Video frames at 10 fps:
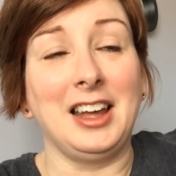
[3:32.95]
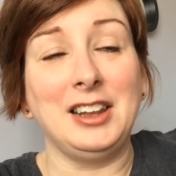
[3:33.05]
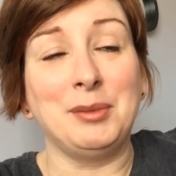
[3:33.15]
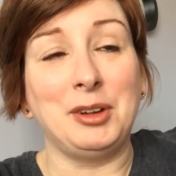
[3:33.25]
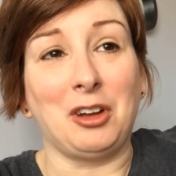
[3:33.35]
gave
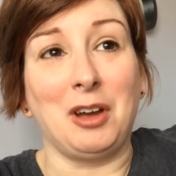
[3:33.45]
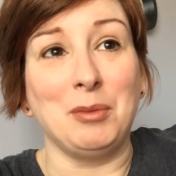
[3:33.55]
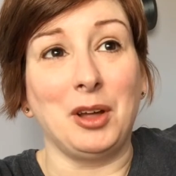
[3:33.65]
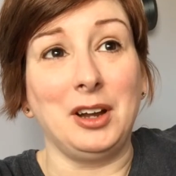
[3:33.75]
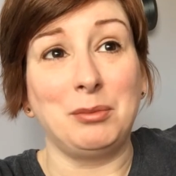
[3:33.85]
them a
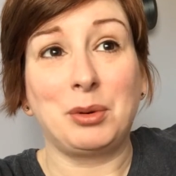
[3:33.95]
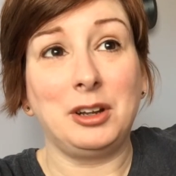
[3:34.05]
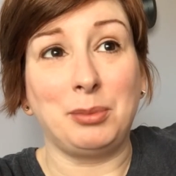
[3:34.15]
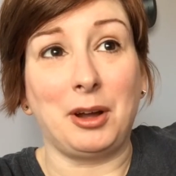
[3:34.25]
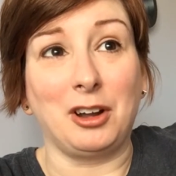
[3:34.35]
timeline, pretty
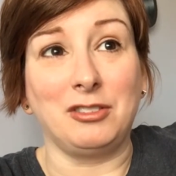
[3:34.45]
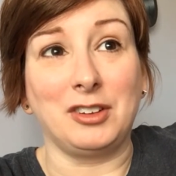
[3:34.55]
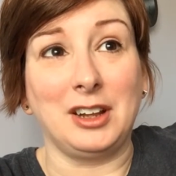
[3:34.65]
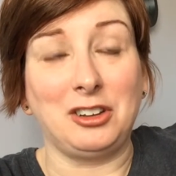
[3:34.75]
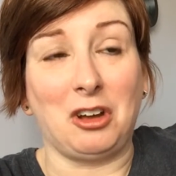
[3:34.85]
spot on for
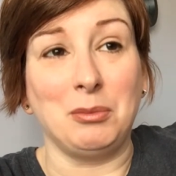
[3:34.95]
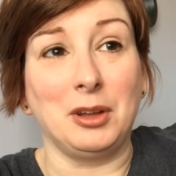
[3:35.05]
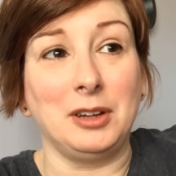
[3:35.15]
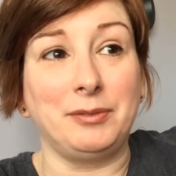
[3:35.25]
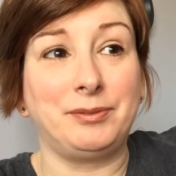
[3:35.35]
that
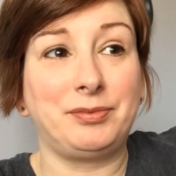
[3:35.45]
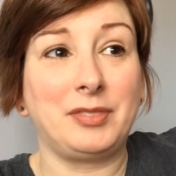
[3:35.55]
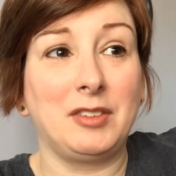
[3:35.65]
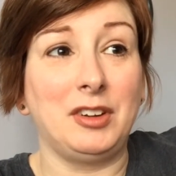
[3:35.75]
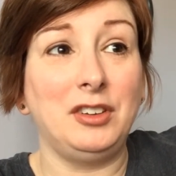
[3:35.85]
timeline.
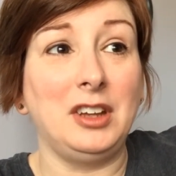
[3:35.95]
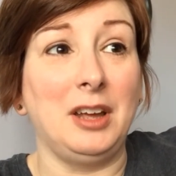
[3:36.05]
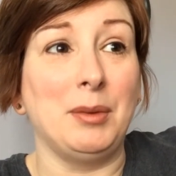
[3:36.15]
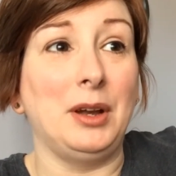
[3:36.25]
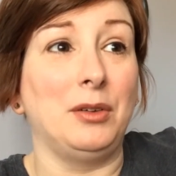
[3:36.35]
Officially
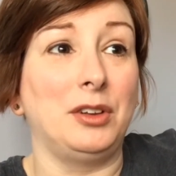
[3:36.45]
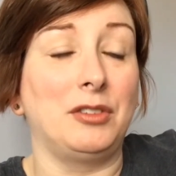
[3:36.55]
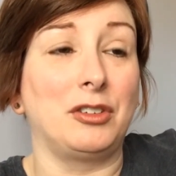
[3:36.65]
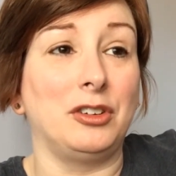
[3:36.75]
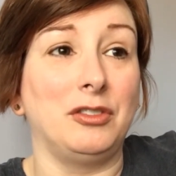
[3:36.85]
gave my notice
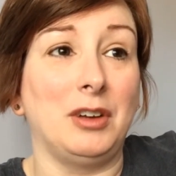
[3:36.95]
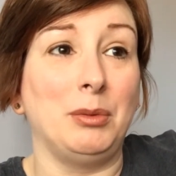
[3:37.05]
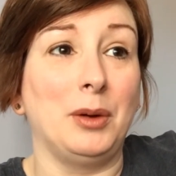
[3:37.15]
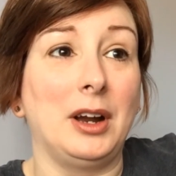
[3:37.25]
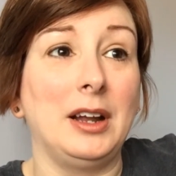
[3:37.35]
the 1st of
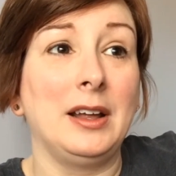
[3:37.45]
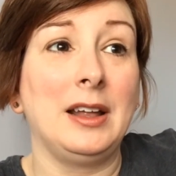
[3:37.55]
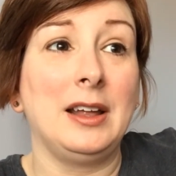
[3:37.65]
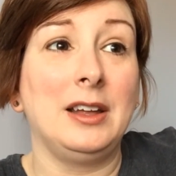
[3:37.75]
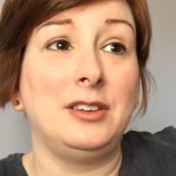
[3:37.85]
February.
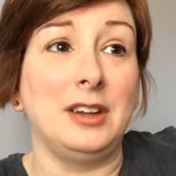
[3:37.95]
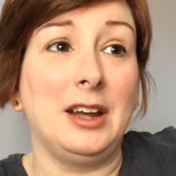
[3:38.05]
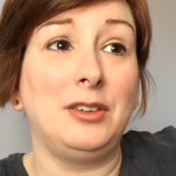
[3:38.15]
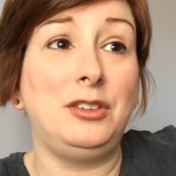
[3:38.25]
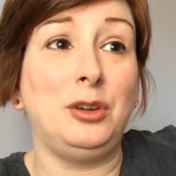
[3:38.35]
So now
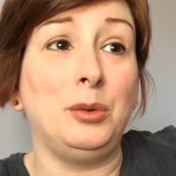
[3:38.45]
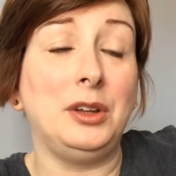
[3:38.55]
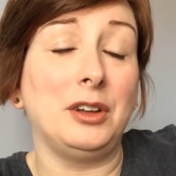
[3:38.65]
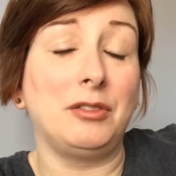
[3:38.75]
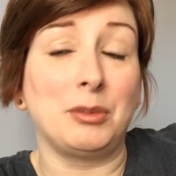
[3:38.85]
it's two
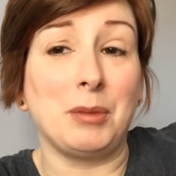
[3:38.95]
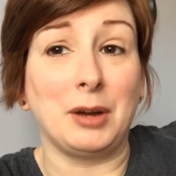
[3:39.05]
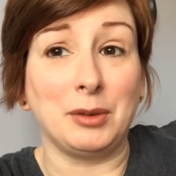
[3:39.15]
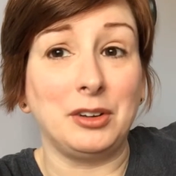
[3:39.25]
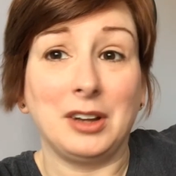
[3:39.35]
weeks out from my
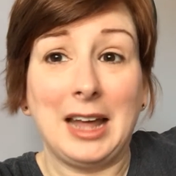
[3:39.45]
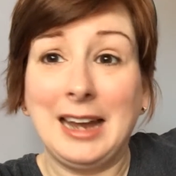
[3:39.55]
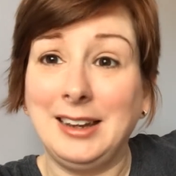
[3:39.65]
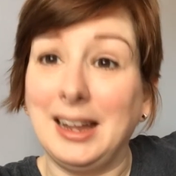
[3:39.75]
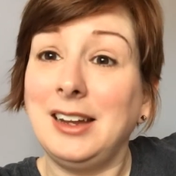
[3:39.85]
original
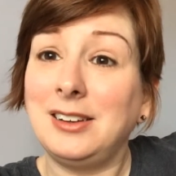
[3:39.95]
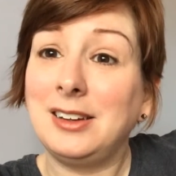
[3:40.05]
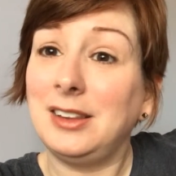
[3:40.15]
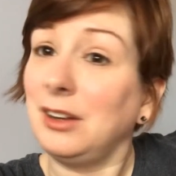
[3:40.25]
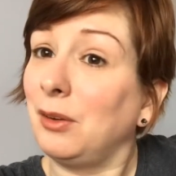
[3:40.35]
end date.
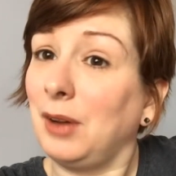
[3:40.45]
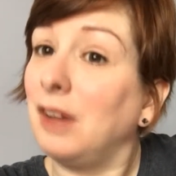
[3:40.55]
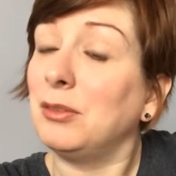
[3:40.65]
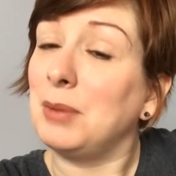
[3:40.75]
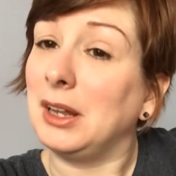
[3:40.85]
They don't
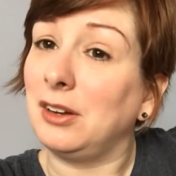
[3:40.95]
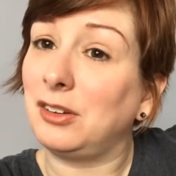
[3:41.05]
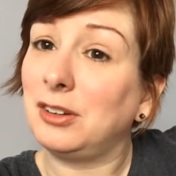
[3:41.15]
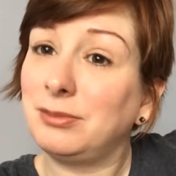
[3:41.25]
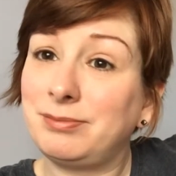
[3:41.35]
have a
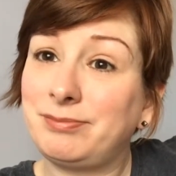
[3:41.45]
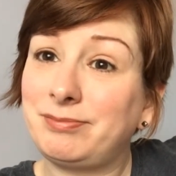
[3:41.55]
manager.